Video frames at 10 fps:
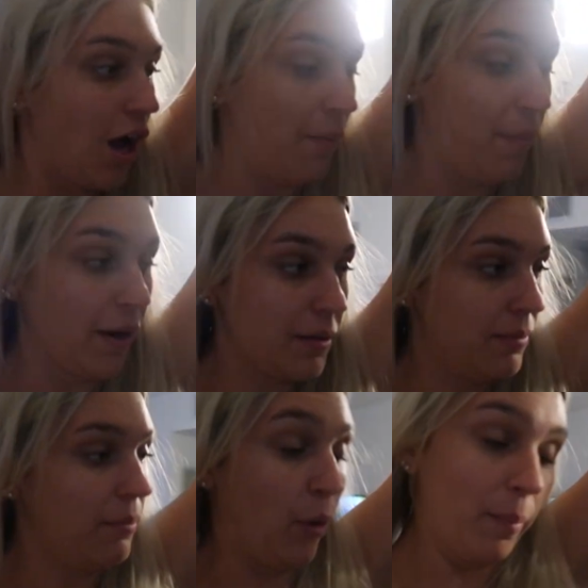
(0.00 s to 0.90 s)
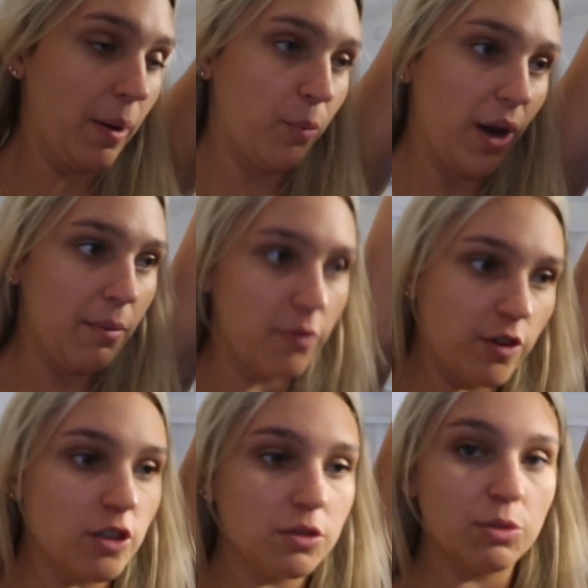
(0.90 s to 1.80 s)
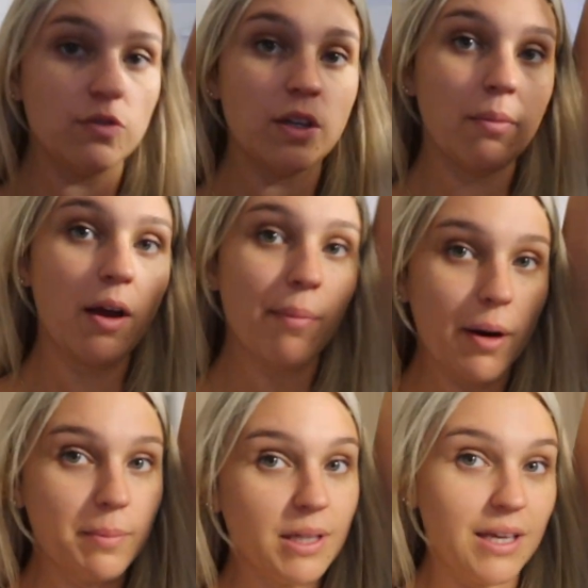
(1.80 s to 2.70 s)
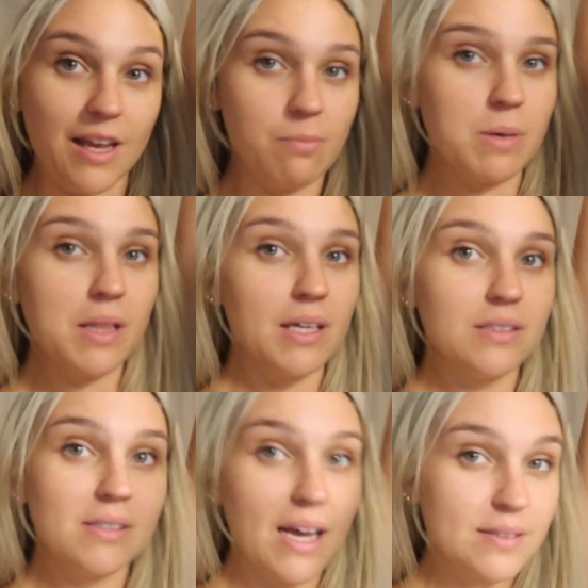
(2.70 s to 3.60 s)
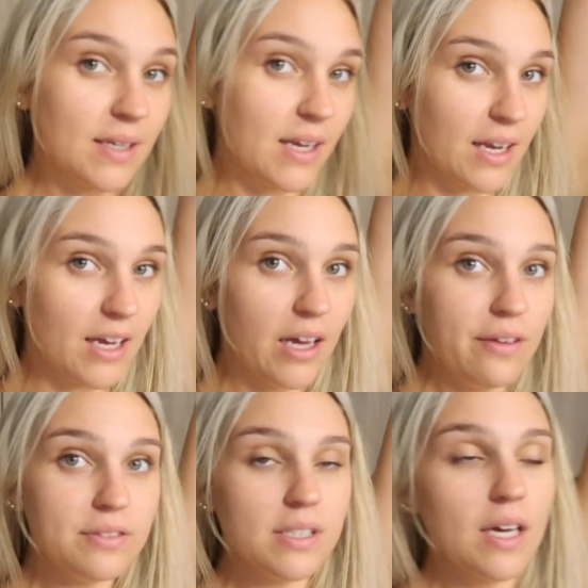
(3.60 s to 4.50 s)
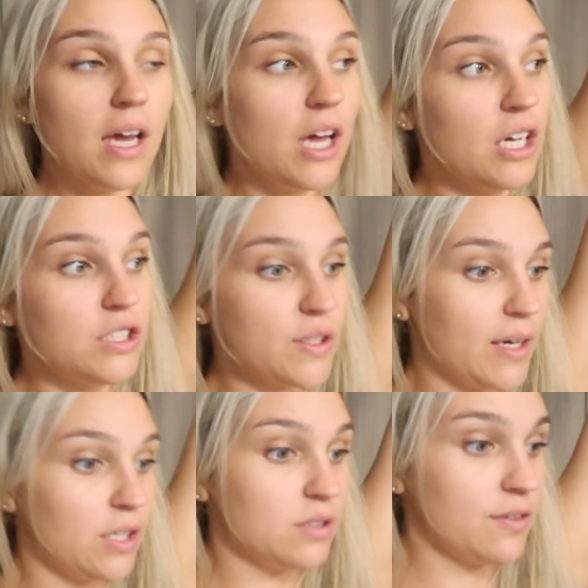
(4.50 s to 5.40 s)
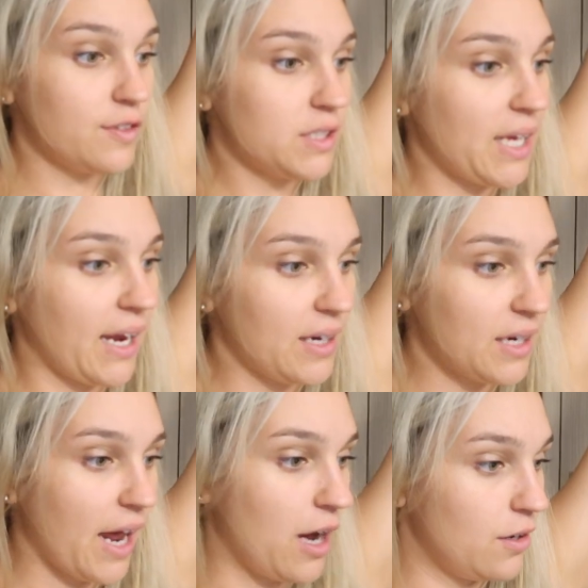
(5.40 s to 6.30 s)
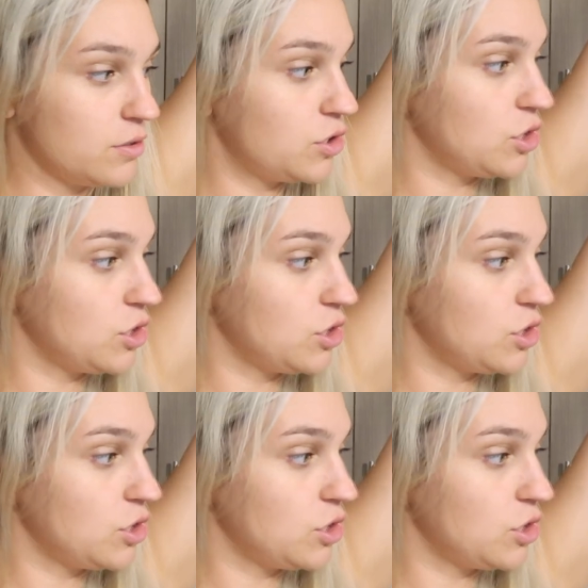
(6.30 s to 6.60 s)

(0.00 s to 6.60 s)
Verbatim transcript: apartment, when I first moved in, my apartment like gave me this as like a gift, so I use it for Tank now.